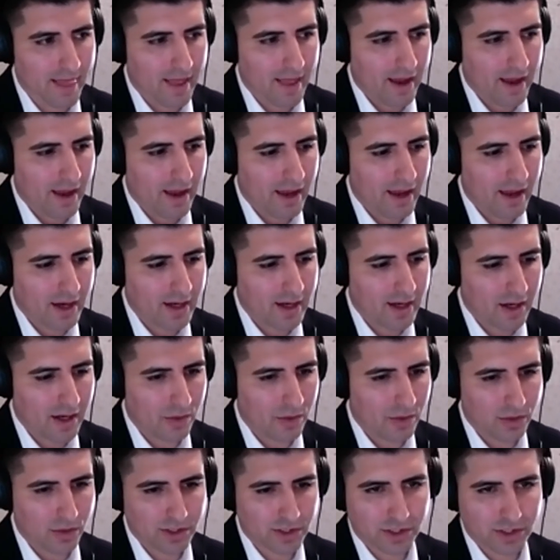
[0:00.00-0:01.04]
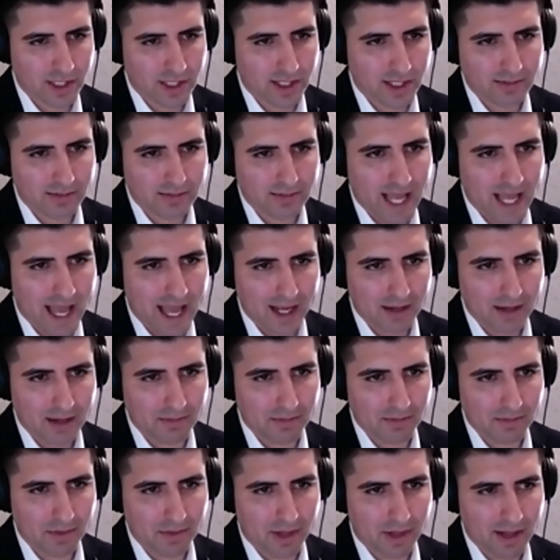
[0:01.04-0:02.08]
and uh, we're just going to tag
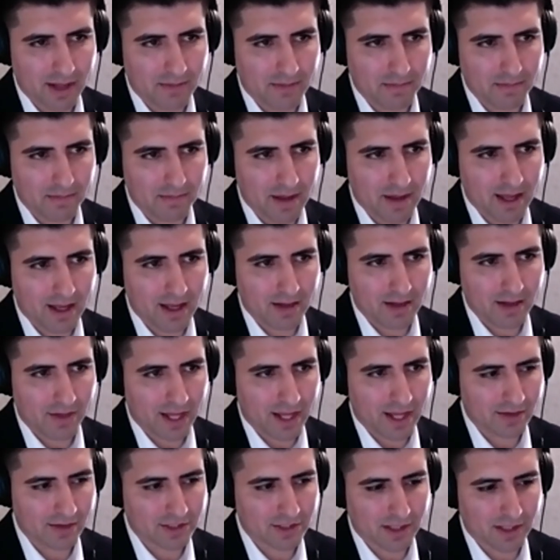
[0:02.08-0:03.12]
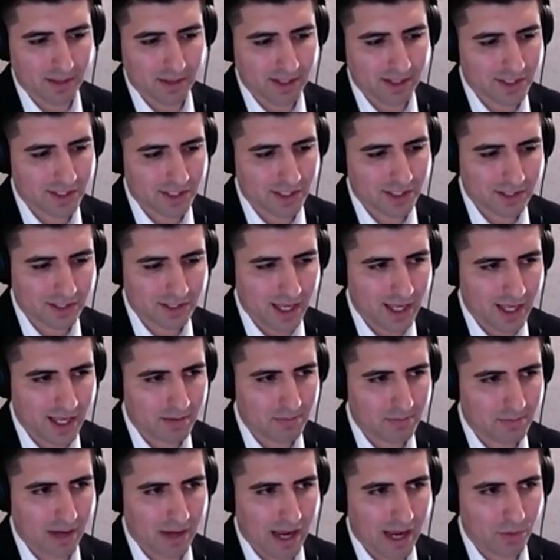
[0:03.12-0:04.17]
them like eh, like if somebody says
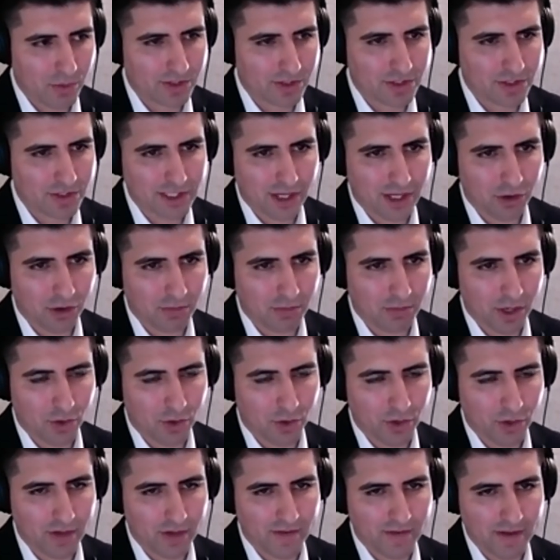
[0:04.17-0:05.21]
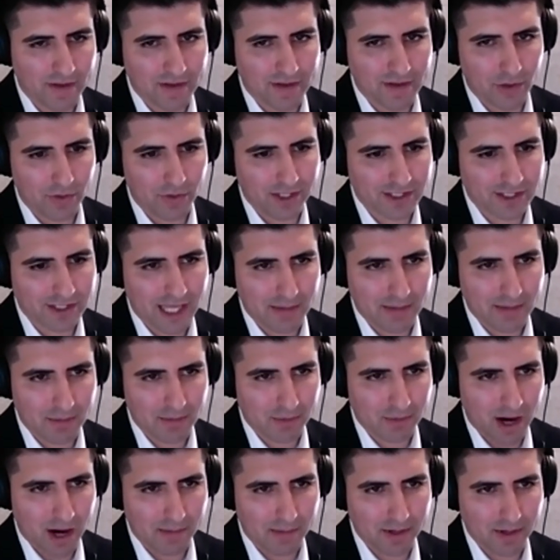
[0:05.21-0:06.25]
hey i would sell but only if i found this type of
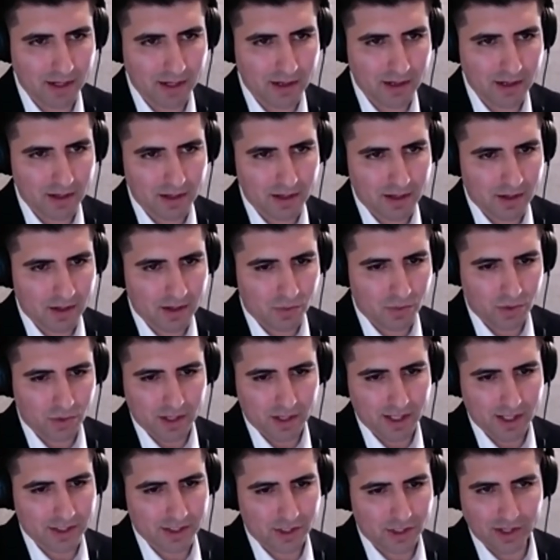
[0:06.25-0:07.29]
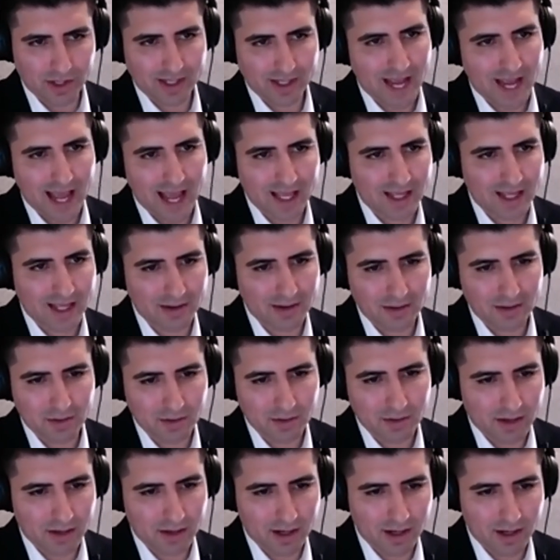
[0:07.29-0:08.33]
property we're going to start tagging
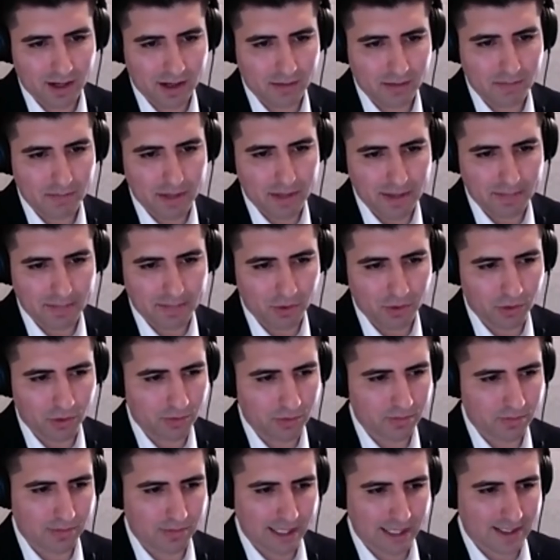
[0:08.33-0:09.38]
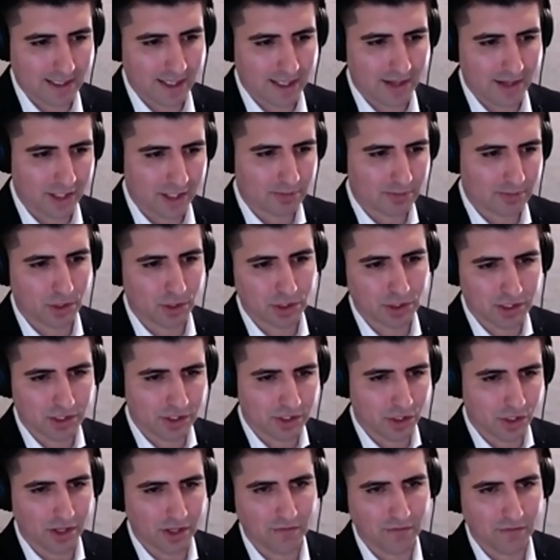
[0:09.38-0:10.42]
uh, people basically if this is
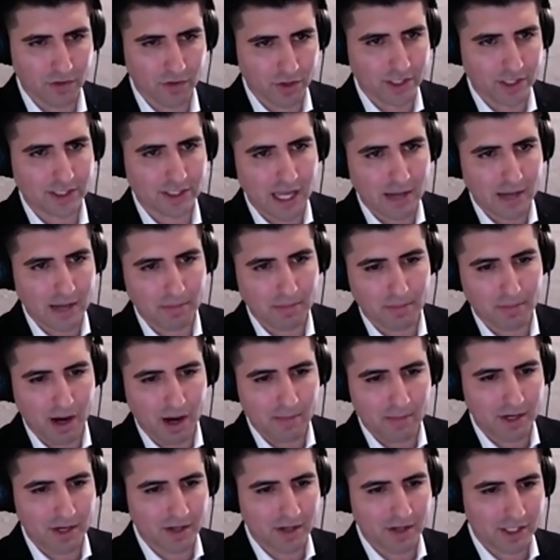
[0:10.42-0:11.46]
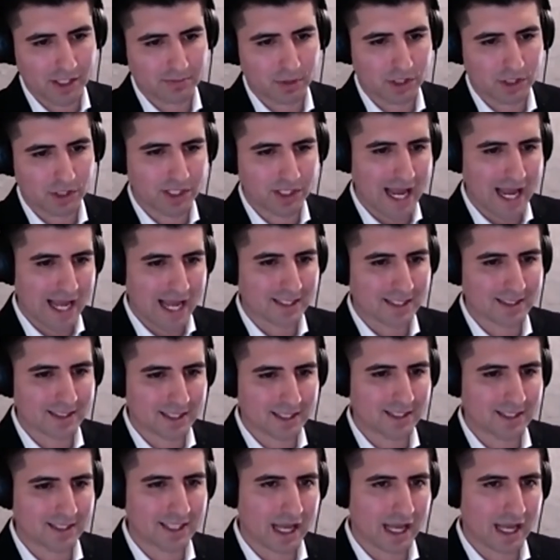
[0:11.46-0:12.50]
looking for this type of property this person has
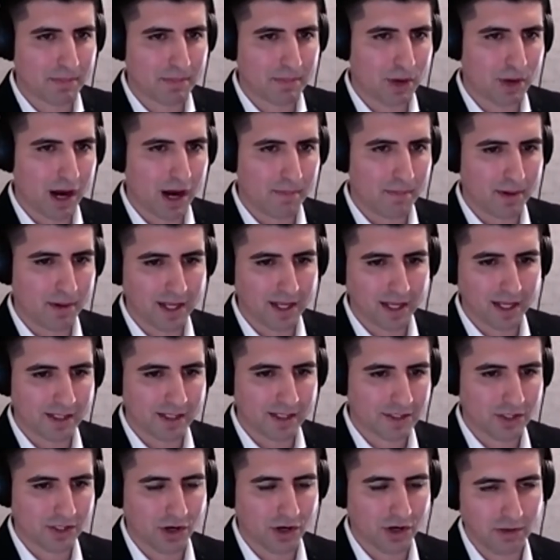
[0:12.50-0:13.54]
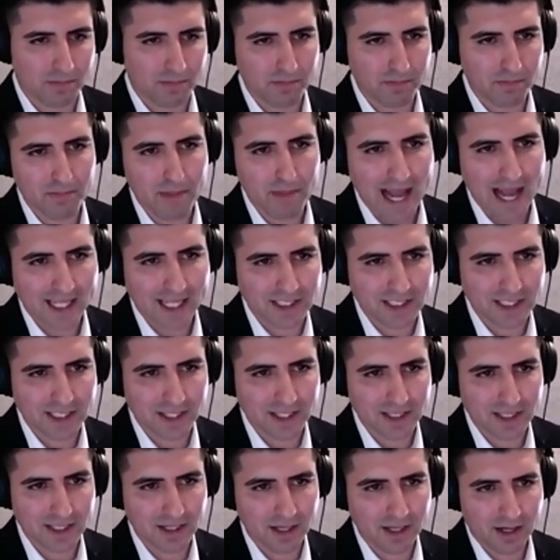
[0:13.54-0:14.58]
this type of property and start
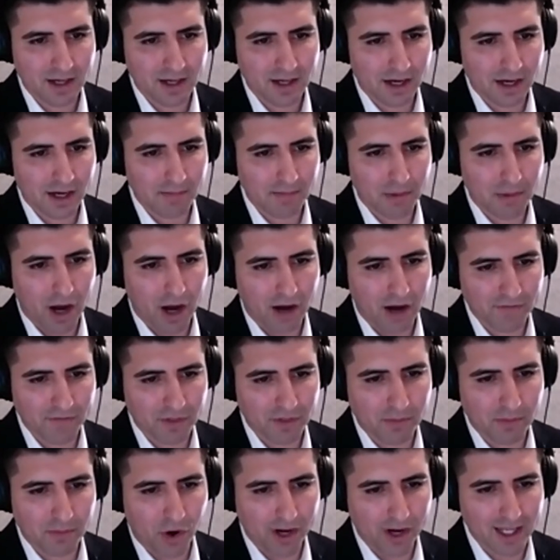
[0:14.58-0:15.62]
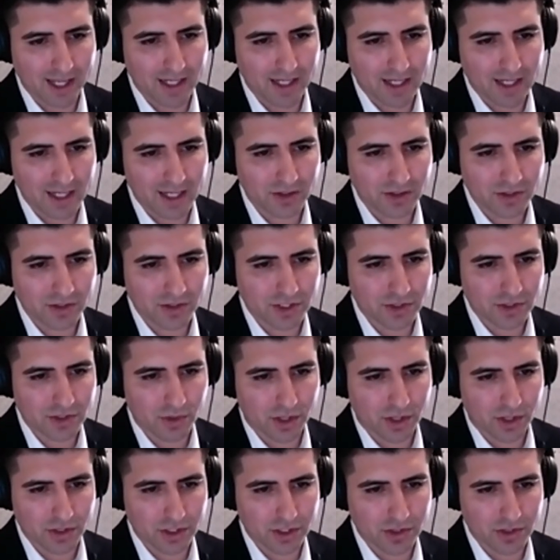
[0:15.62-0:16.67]
matching up off the market deals as
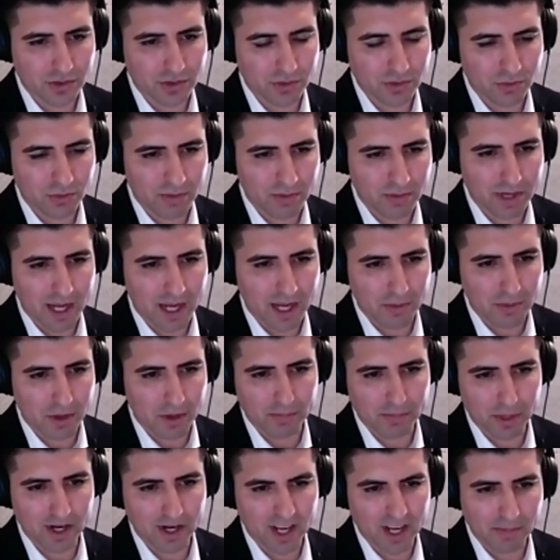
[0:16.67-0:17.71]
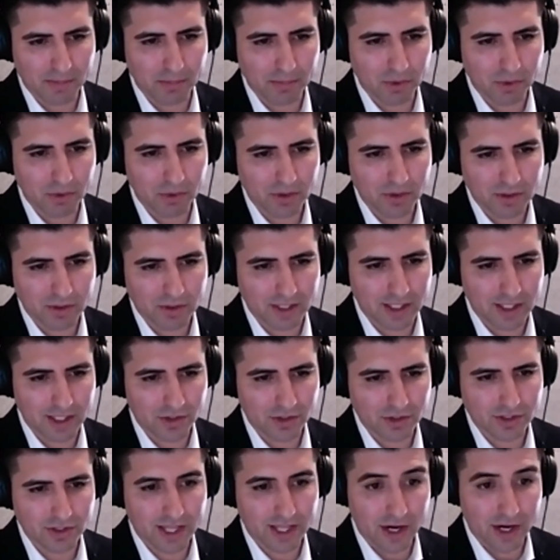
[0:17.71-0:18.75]
well too we've been able to put a couple
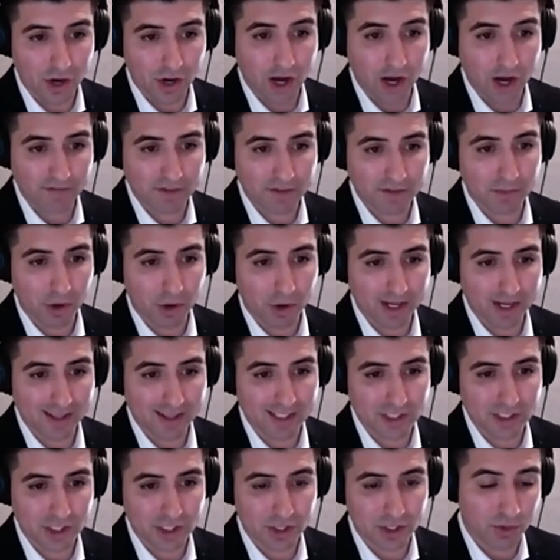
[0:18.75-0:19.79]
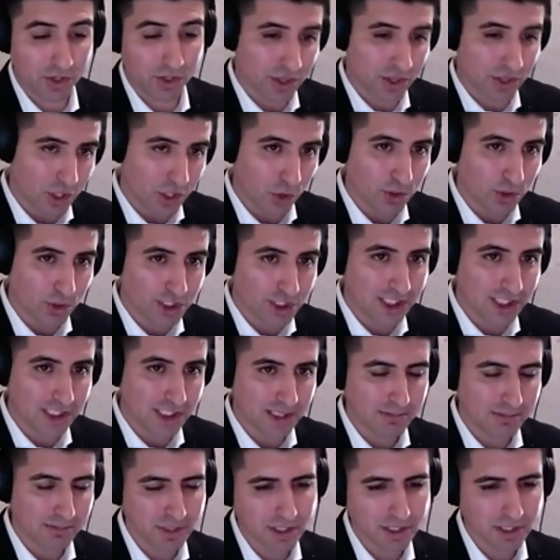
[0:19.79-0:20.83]
deals that are off the market this year with no
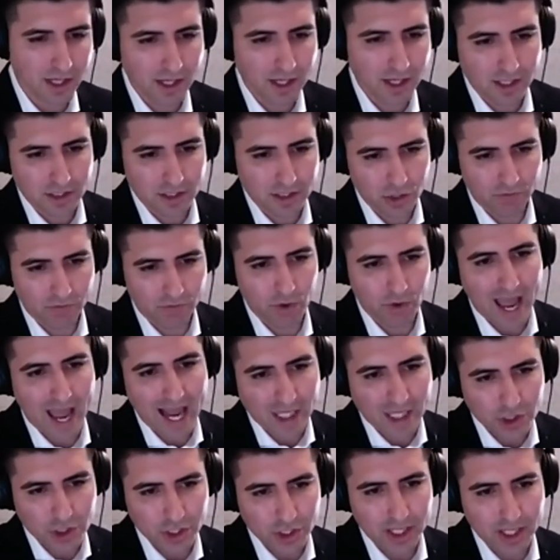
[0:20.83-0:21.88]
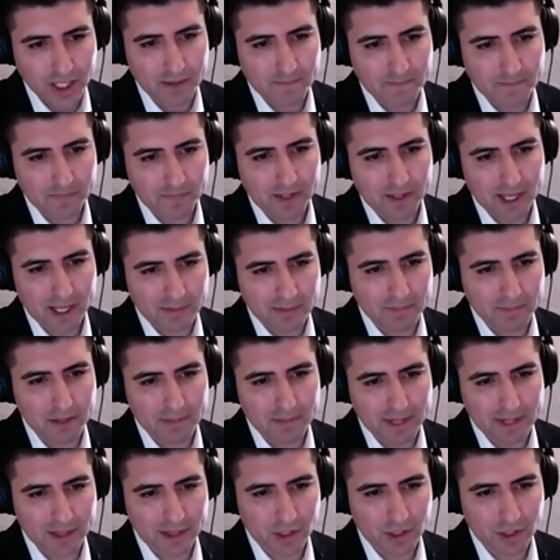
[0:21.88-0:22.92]
systems so if we actually
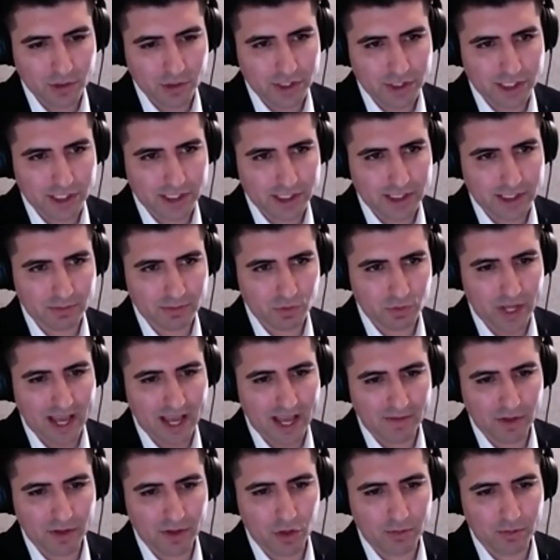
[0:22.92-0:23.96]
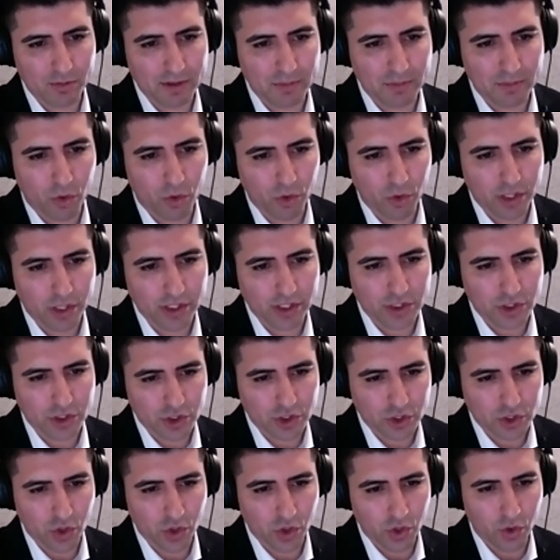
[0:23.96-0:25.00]
implement those systems we have a little bit more
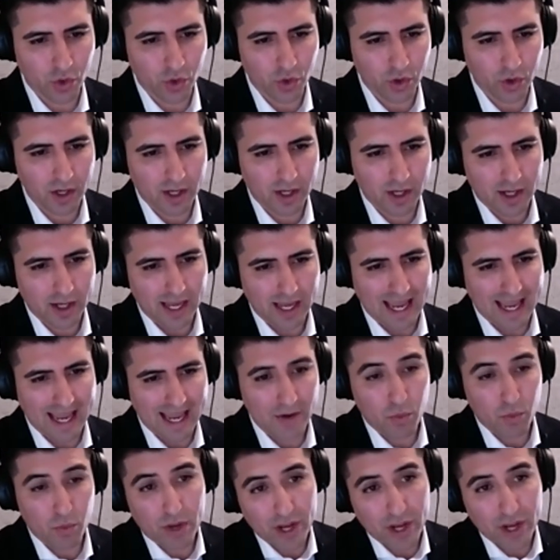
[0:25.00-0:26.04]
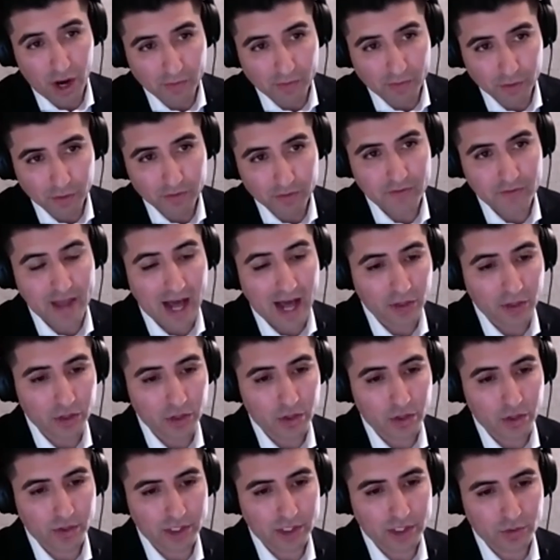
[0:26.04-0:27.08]
control and we offer
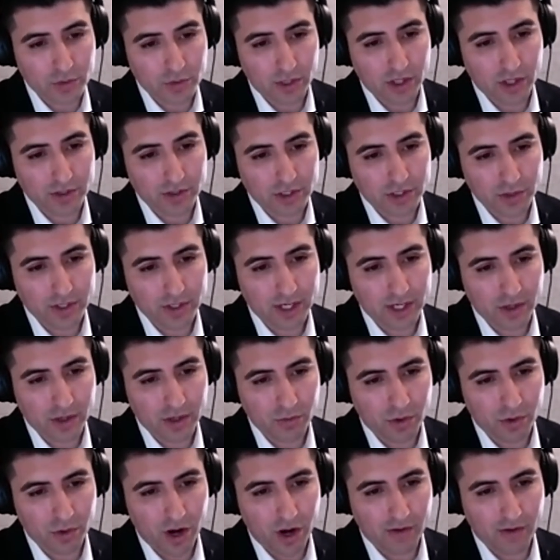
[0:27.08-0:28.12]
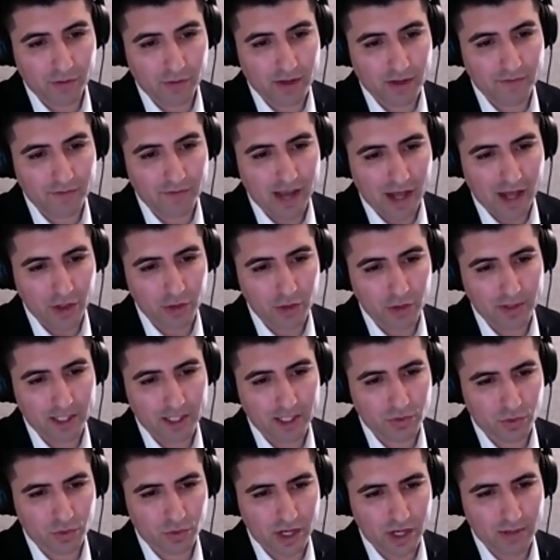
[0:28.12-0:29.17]
value as well too you know we're offering value
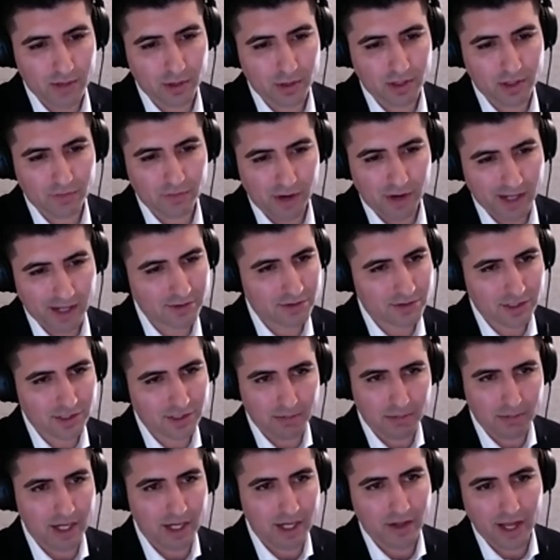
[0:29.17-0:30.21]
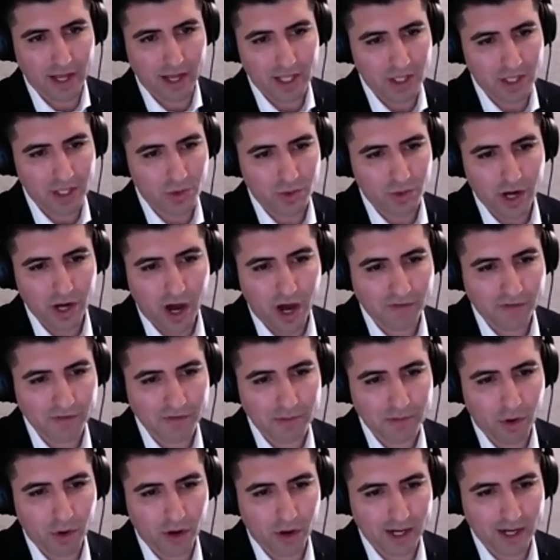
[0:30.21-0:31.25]
because we're able to find somebody like you an off
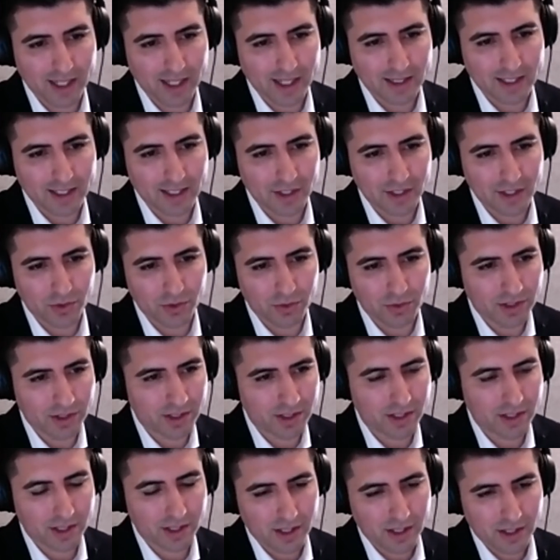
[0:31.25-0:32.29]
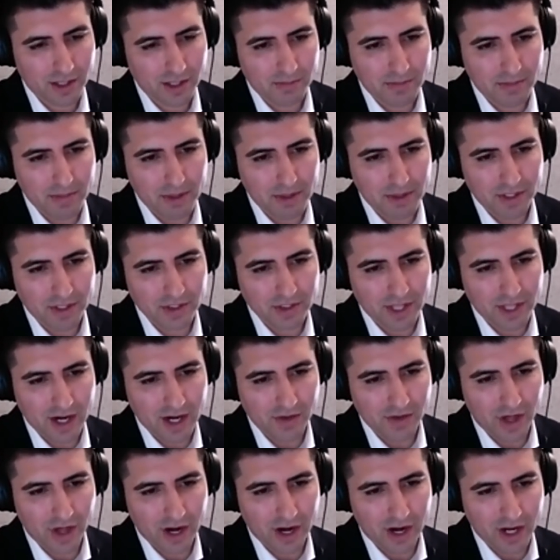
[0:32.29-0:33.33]
the market deal where maybe there's not a
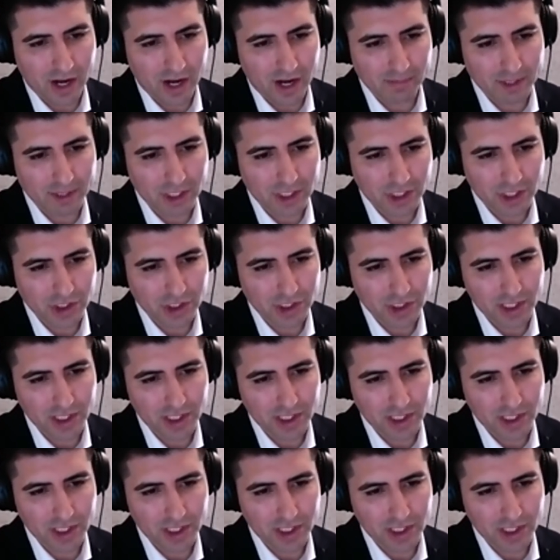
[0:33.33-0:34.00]
lot of competition